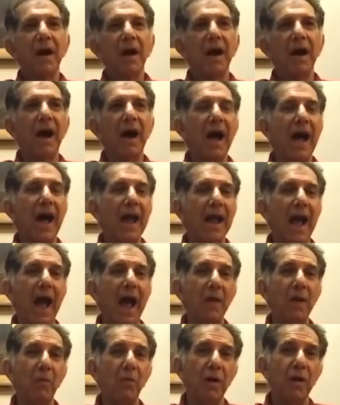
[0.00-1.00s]
I, I
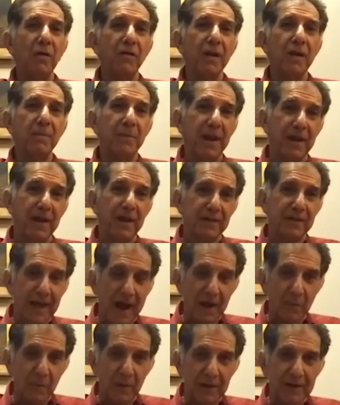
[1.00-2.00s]
would replace
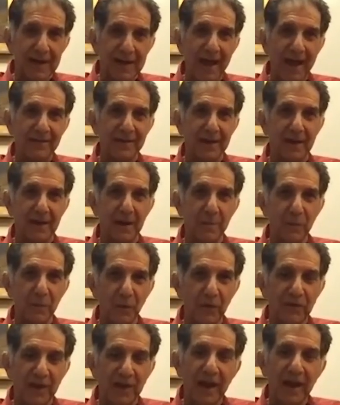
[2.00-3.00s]
that with classical
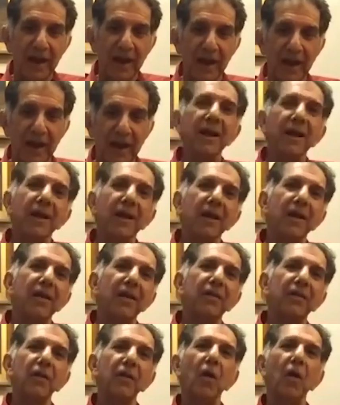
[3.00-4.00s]
music.
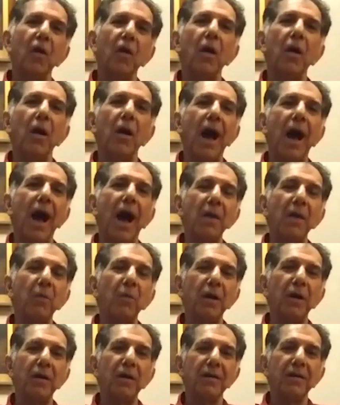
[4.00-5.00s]
So I
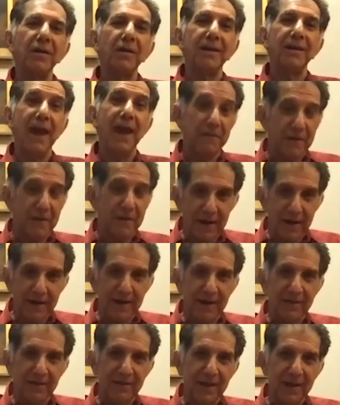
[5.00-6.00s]
would
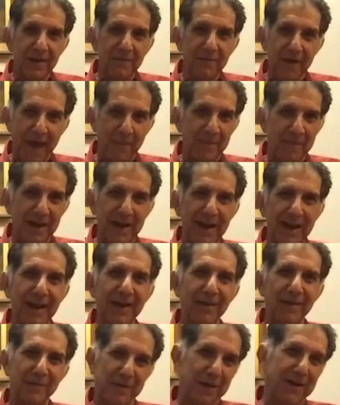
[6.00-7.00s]
definitely say
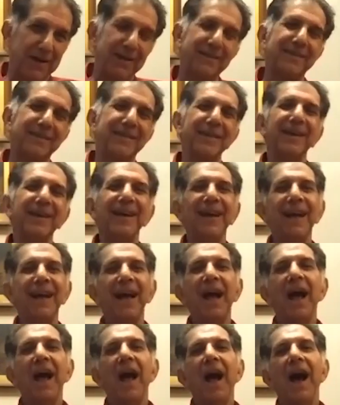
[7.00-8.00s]
family first.
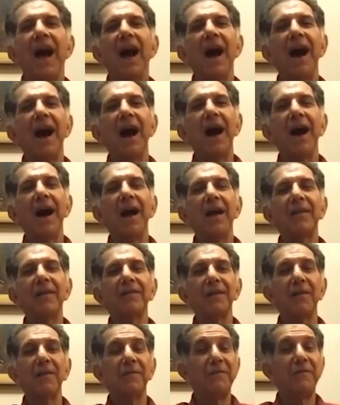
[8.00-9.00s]
Uh,
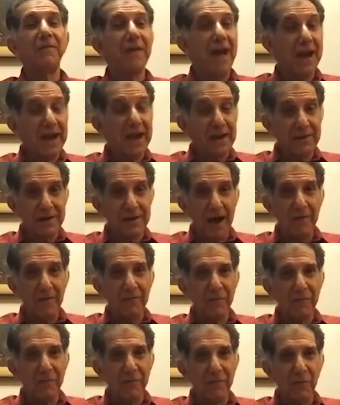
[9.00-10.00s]
it's a very tough
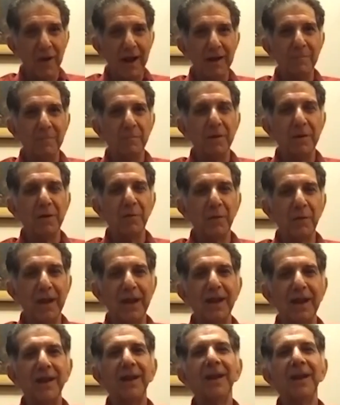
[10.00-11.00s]
one
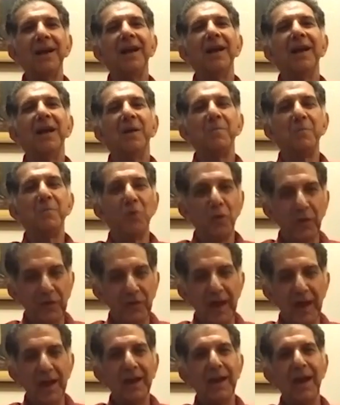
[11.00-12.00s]
between
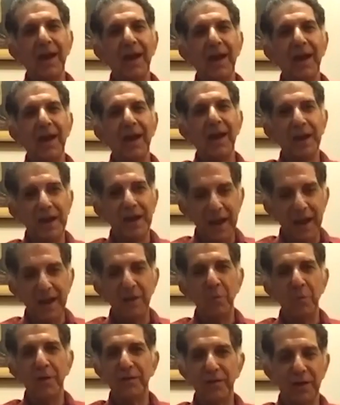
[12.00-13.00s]
music and
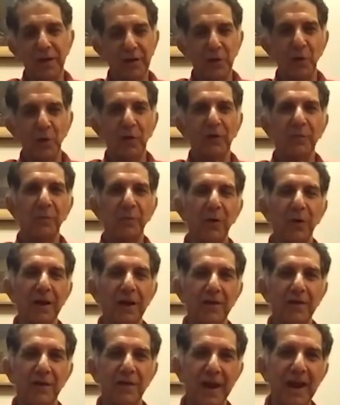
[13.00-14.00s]
reading, which includes
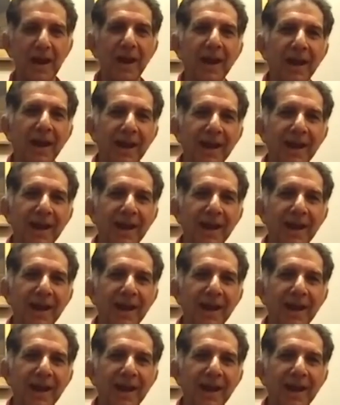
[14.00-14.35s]
poetry.